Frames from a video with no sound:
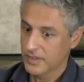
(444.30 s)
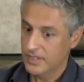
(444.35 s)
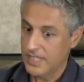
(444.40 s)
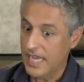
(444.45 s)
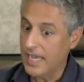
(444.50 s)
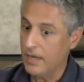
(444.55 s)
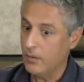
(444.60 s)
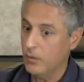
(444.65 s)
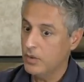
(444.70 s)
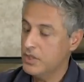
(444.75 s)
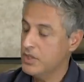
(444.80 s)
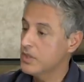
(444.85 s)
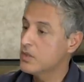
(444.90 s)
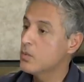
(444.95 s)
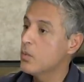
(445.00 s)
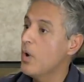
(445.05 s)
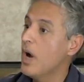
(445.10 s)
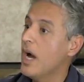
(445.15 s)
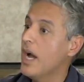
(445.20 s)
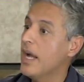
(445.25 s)
Yeah, which
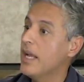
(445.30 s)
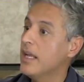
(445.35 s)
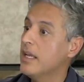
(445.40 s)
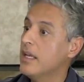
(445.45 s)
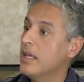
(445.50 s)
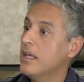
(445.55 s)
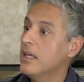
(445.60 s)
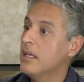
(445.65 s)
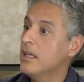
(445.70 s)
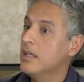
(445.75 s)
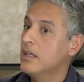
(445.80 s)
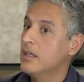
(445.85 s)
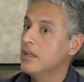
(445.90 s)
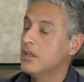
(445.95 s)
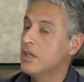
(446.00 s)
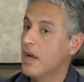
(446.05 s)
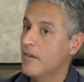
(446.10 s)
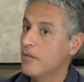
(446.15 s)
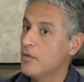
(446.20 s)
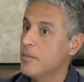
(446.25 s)
is why
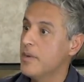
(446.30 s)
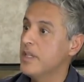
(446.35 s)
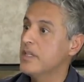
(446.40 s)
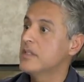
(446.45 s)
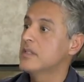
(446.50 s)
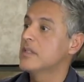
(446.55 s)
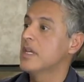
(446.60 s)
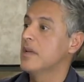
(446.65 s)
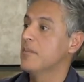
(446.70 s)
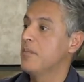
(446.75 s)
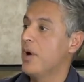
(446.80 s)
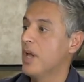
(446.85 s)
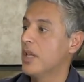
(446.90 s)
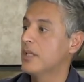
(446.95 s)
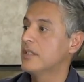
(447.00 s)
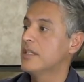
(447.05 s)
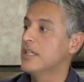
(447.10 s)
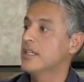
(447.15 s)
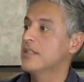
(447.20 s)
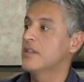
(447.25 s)
governments and
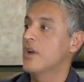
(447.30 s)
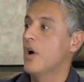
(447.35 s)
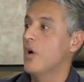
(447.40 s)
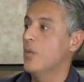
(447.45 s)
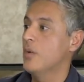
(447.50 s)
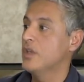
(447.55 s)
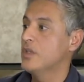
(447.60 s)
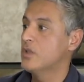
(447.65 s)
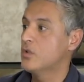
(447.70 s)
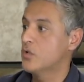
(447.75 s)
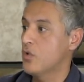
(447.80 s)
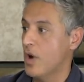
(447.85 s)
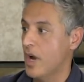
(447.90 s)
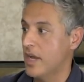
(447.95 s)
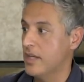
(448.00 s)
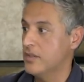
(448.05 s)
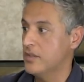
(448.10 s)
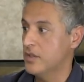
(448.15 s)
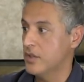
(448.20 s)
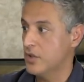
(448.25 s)
politics always
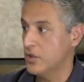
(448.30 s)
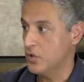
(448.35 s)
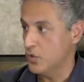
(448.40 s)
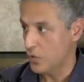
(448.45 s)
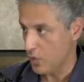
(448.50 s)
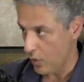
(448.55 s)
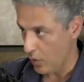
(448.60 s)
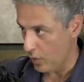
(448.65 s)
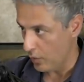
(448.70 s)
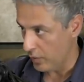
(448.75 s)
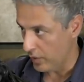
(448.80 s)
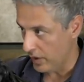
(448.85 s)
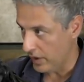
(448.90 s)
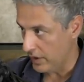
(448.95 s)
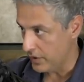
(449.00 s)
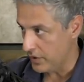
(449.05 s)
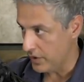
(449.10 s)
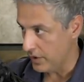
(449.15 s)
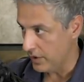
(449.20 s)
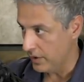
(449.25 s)
tries to control
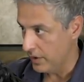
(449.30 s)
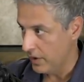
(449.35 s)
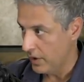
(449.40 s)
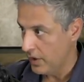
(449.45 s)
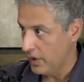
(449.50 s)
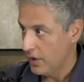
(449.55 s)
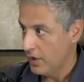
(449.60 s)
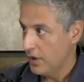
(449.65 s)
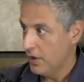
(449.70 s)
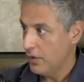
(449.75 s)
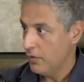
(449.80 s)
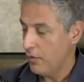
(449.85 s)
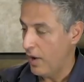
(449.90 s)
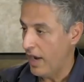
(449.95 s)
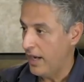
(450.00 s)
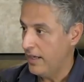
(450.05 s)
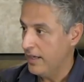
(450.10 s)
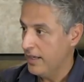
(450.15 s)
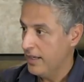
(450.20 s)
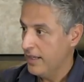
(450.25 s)
religion,
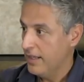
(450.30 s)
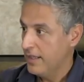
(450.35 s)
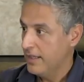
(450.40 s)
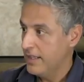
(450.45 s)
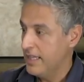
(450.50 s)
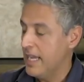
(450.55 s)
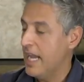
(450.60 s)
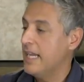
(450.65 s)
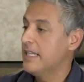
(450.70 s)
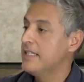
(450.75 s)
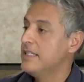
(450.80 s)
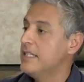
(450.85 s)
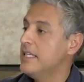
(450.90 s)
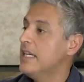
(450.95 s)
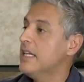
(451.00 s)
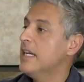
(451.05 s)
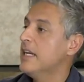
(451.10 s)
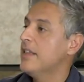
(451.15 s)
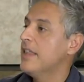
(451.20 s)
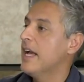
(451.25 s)
right? The
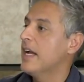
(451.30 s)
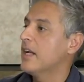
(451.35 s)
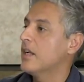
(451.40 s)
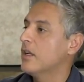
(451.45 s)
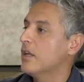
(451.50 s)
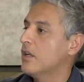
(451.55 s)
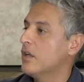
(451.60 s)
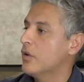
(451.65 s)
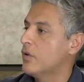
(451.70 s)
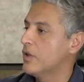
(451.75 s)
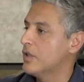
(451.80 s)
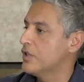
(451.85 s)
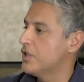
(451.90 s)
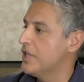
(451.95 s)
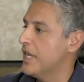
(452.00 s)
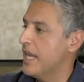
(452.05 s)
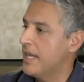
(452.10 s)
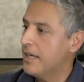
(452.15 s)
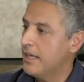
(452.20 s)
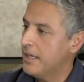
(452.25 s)
idea that
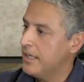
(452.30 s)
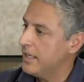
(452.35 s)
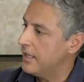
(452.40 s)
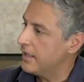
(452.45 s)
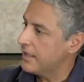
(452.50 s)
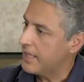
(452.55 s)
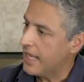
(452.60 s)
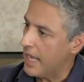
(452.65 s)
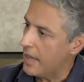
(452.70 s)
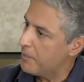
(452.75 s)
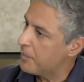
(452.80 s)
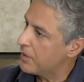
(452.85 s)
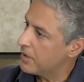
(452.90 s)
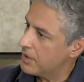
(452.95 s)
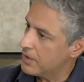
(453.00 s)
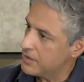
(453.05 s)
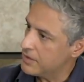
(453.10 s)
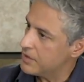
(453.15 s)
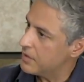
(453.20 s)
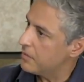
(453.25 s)
Christianity and
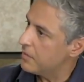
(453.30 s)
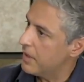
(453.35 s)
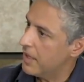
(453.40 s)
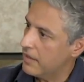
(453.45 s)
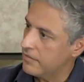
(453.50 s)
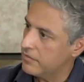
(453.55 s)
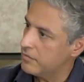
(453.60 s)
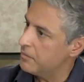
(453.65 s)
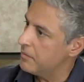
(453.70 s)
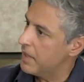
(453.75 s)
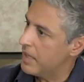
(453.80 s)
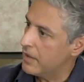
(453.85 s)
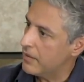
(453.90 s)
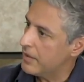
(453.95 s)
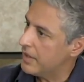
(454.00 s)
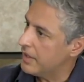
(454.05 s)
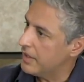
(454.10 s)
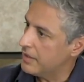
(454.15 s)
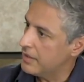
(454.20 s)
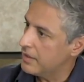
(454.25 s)
capitalism have
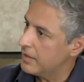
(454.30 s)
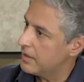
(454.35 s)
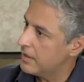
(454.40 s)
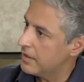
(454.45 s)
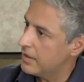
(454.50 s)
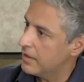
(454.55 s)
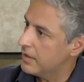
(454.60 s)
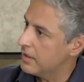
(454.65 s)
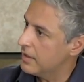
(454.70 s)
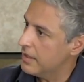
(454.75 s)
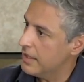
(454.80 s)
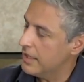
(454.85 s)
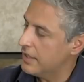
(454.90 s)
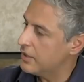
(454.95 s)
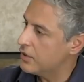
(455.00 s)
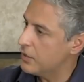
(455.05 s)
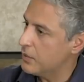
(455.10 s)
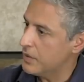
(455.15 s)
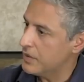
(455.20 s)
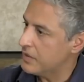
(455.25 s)
married
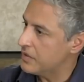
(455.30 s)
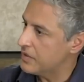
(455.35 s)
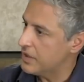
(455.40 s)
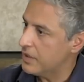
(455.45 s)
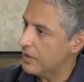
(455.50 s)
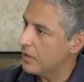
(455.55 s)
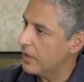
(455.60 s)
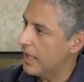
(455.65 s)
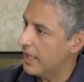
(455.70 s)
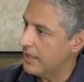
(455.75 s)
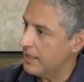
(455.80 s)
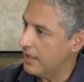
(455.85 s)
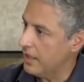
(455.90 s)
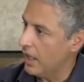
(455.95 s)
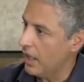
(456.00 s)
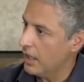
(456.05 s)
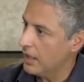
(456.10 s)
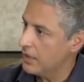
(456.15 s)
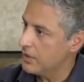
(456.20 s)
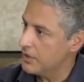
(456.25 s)
into a single
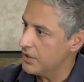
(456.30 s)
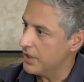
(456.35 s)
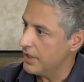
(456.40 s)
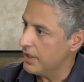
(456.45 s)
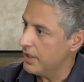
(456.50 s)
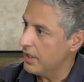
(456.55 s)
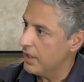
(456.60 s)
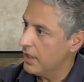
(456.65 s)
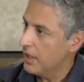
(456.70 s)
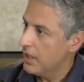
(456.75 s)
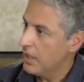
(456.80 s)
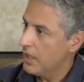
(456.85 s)
ideology